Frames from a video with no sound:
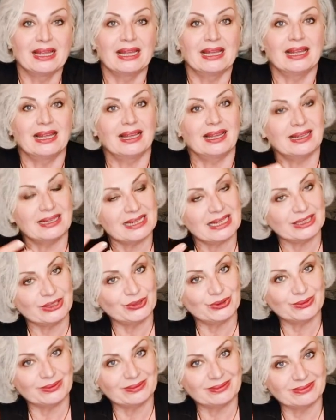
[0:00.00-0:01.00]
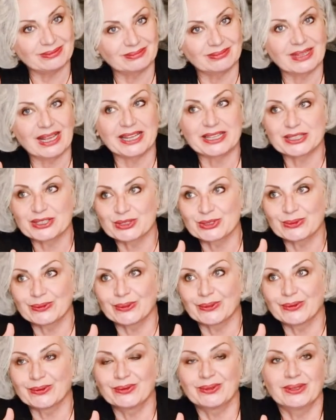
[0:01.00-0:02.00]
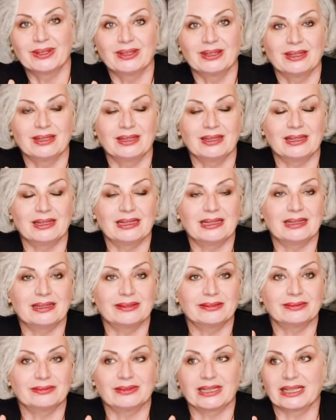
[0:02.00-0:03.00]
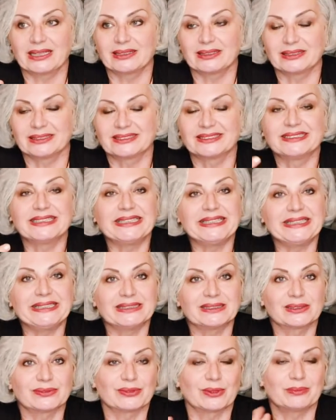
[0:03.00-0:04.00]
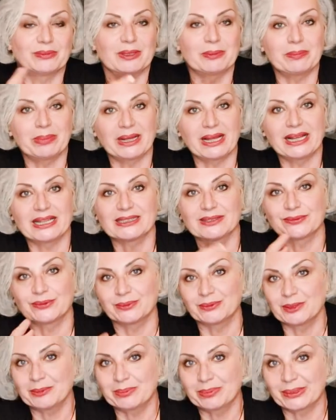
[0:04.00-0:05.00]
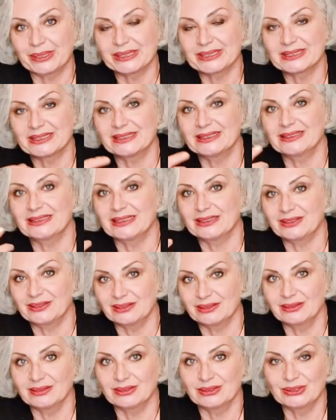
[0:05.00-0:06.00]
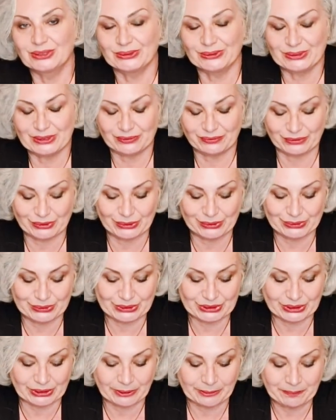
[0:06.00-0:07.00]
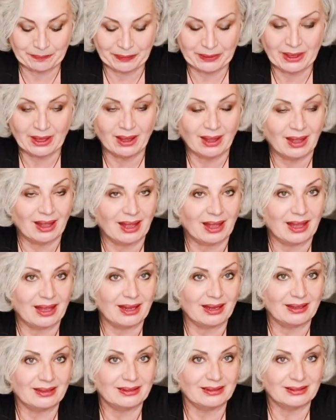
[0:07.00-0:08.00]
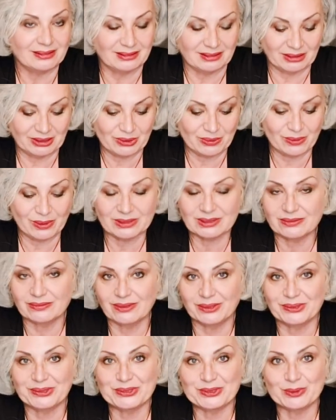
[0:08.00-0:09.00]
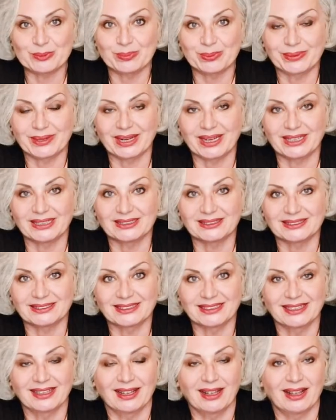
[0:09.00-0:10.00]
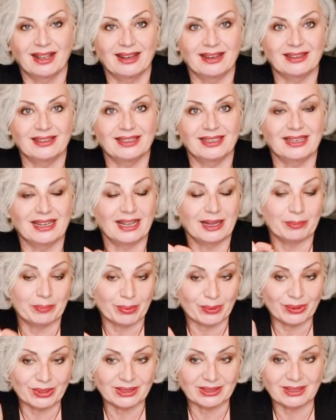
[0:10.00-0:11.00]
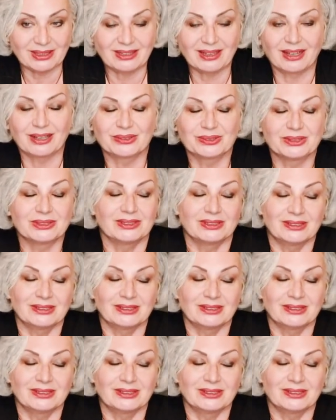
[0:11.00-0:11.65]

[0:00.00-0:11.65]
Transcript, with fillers: And then you, I saw um, like scenes from the past, from the present, and to the future. And he was very surprised that I pointed out